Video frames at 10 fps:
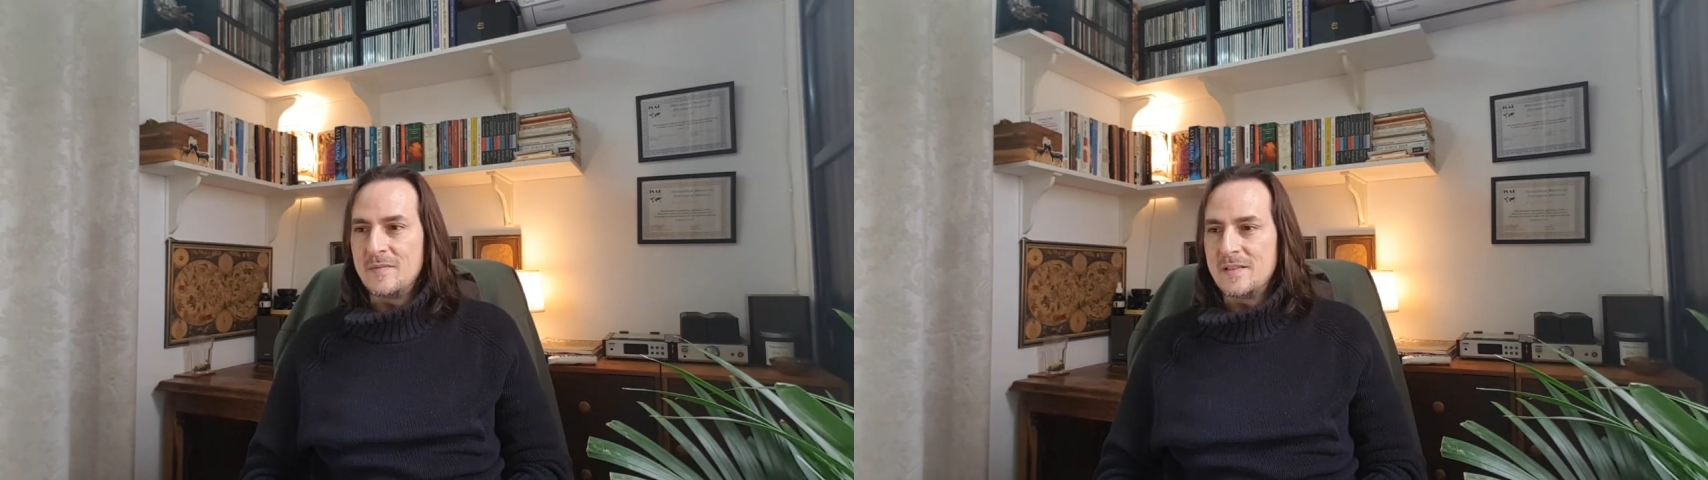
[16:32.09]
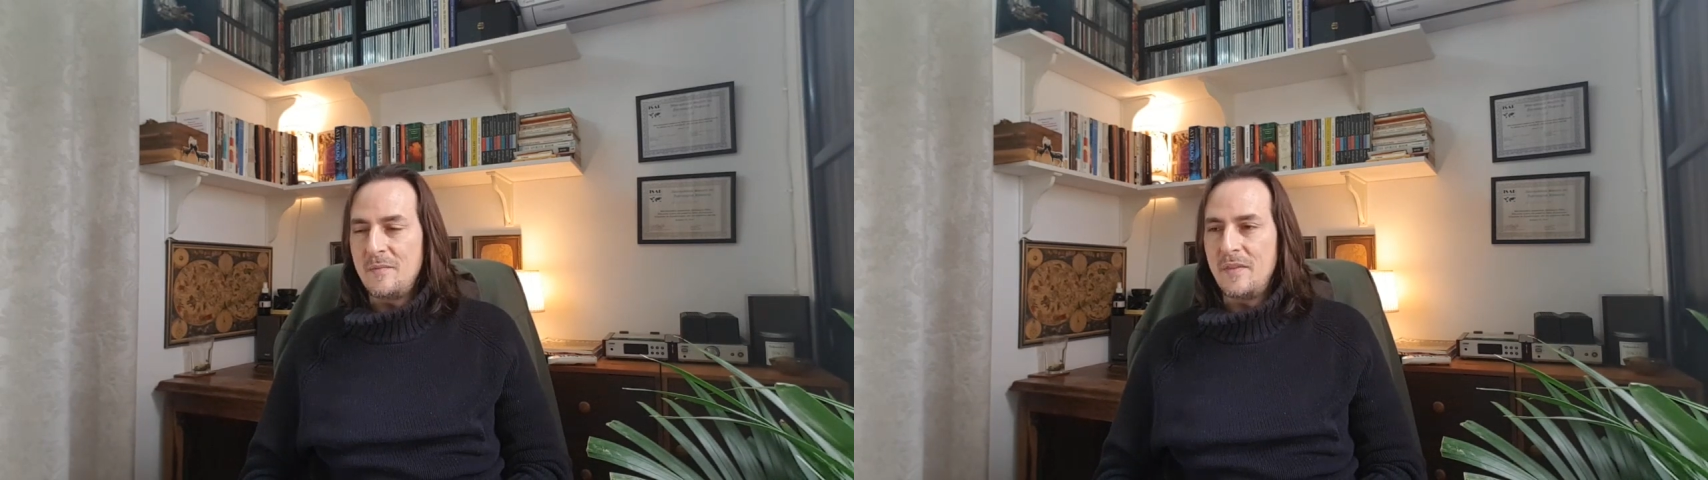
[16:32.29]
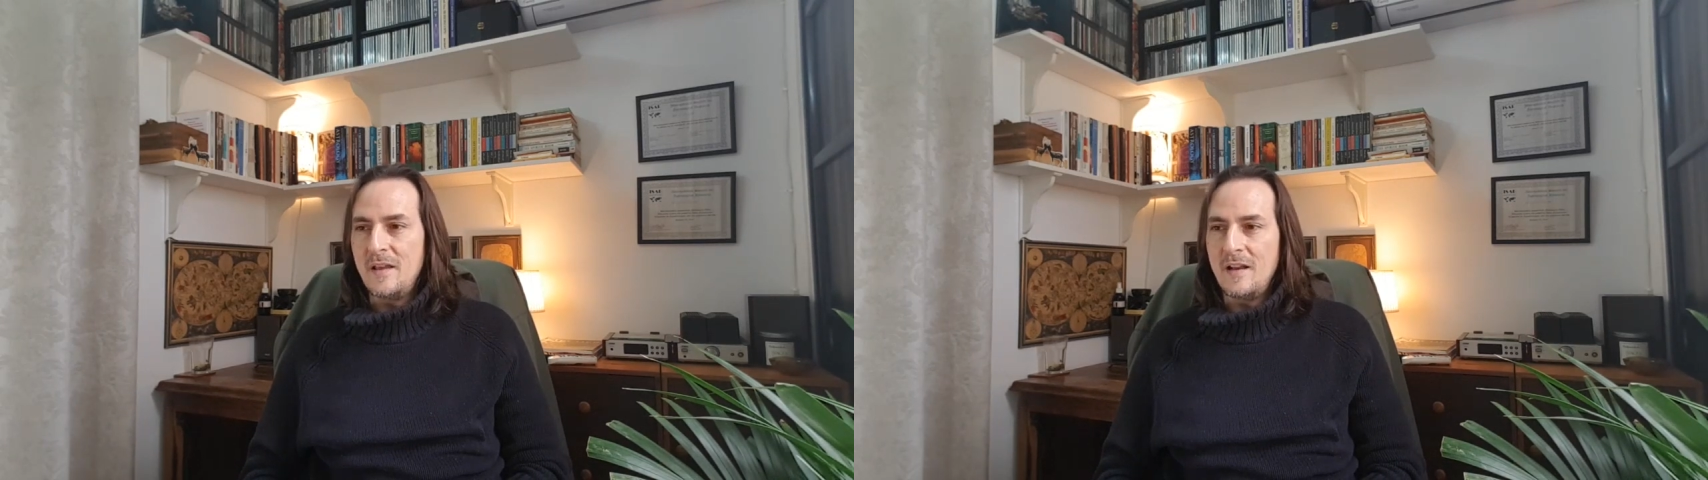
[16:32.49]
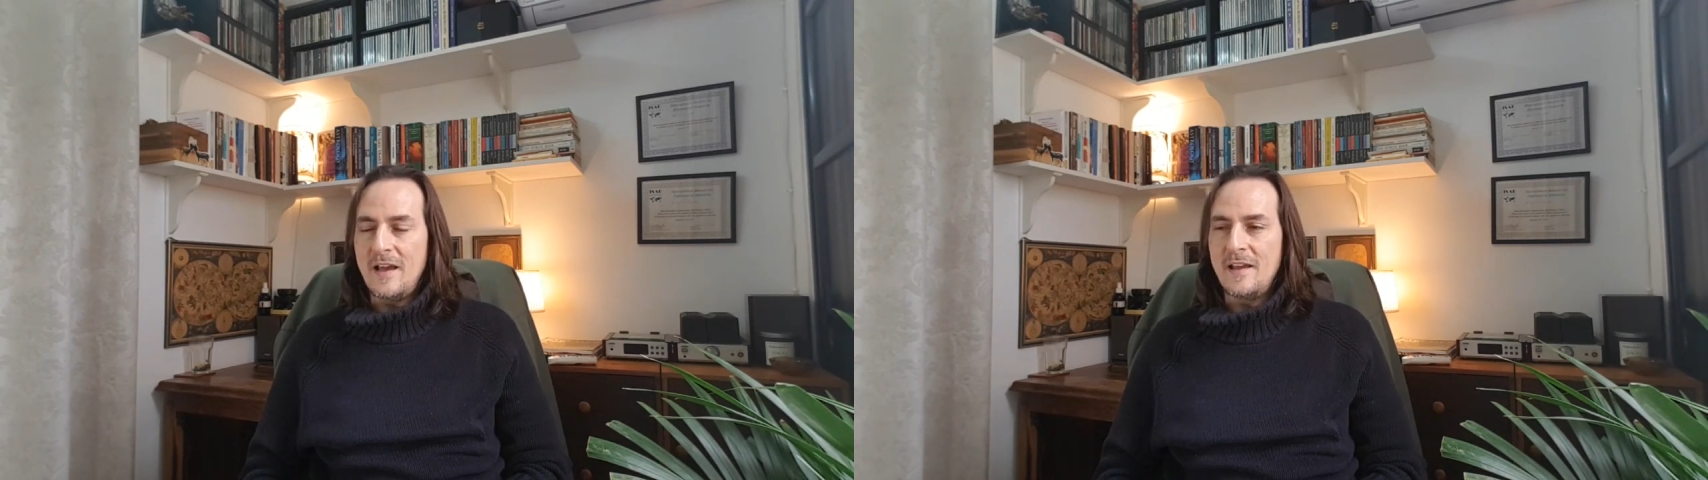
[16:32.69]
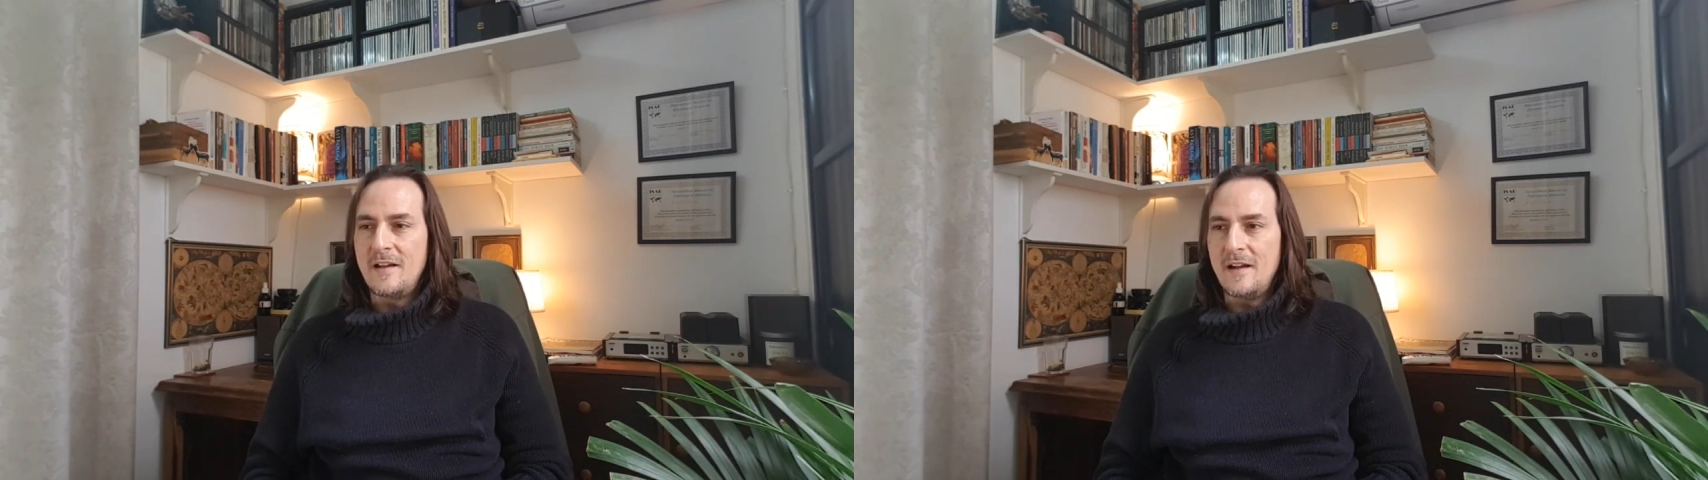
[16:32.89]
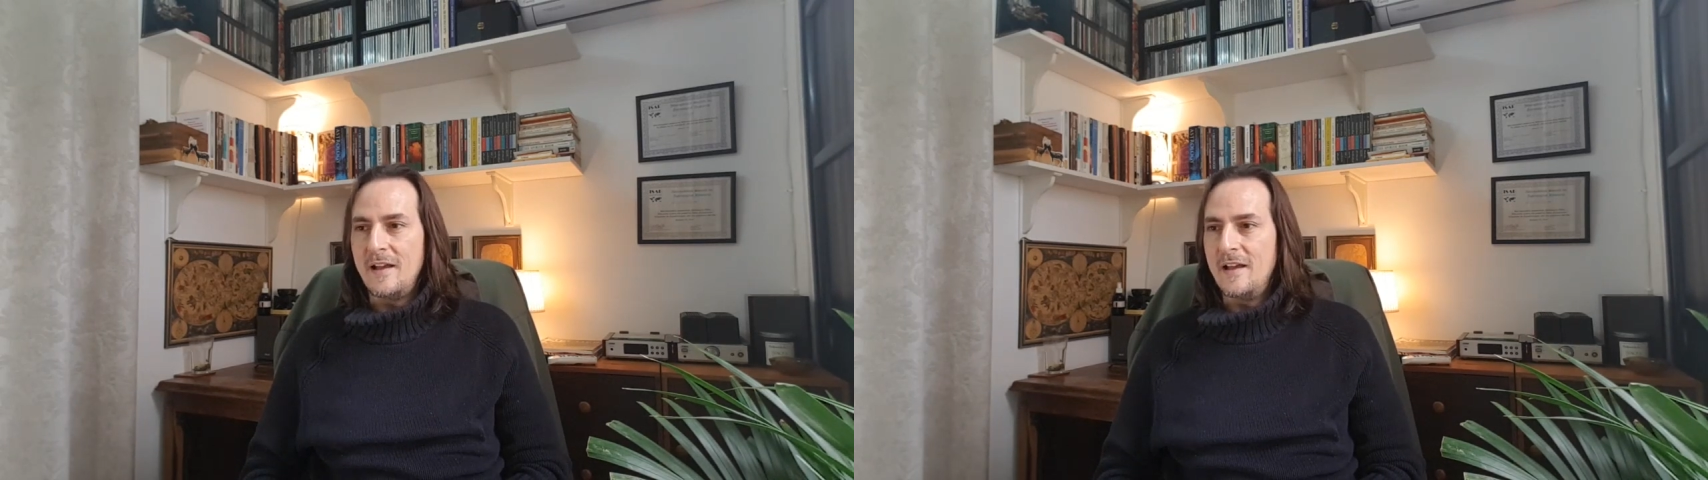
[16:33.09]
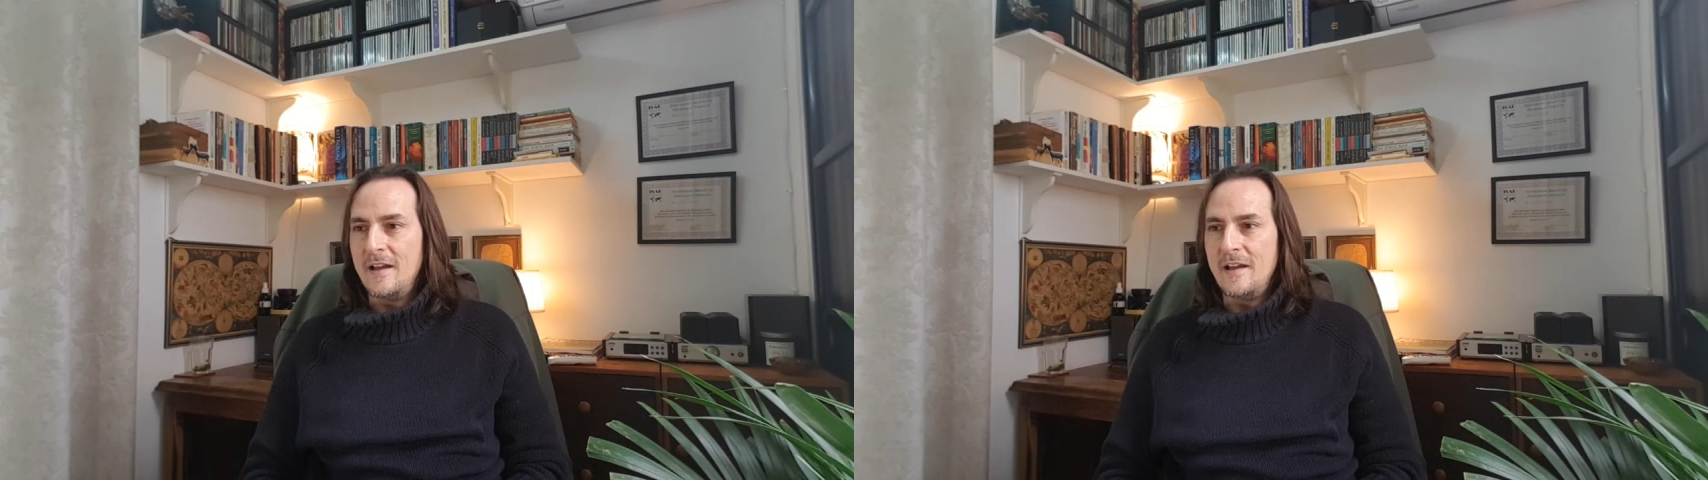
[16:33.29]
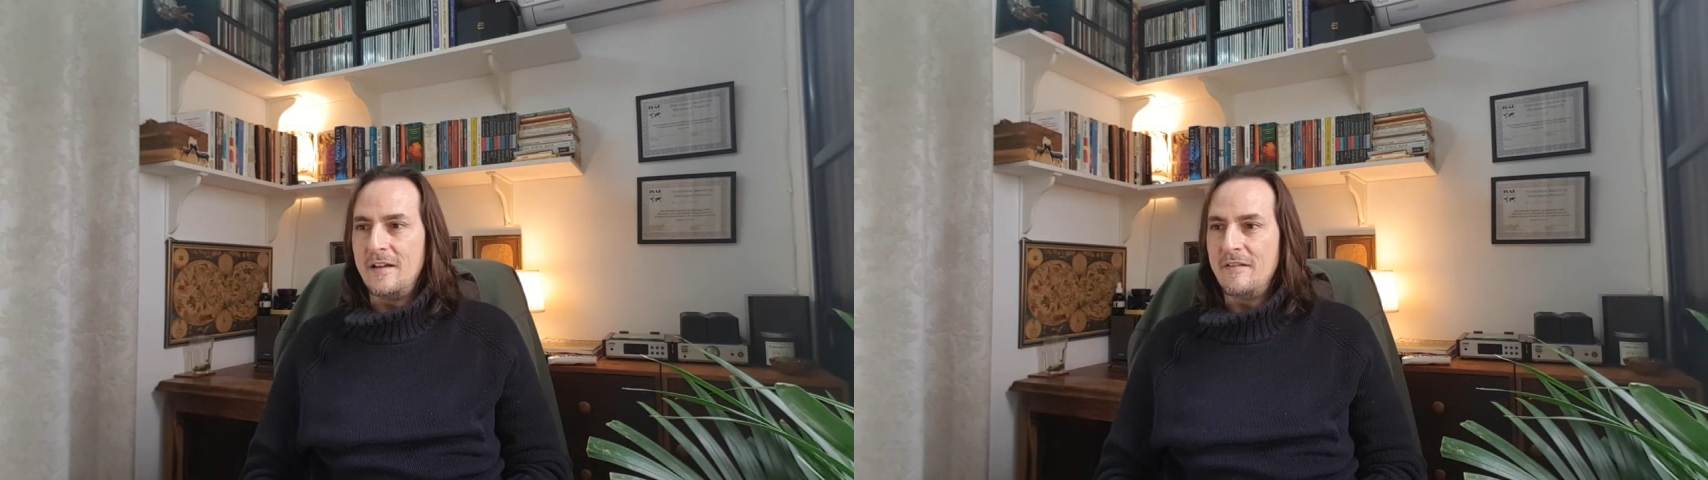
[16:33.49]
something like
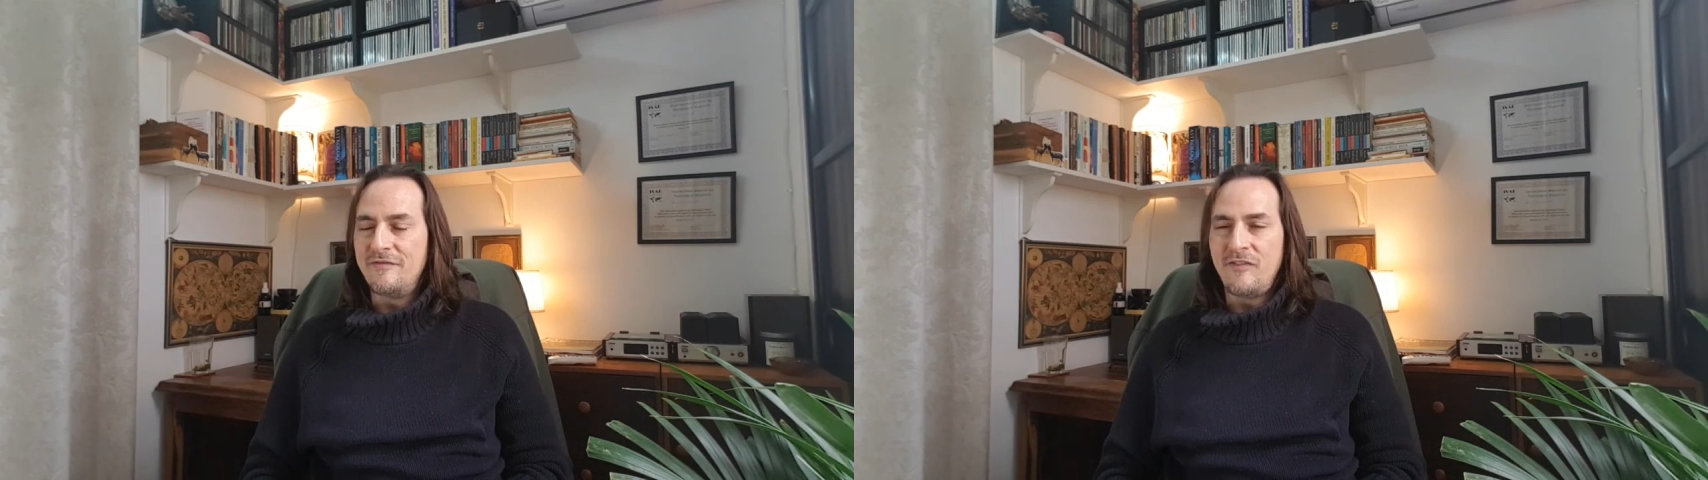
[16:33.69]
uh,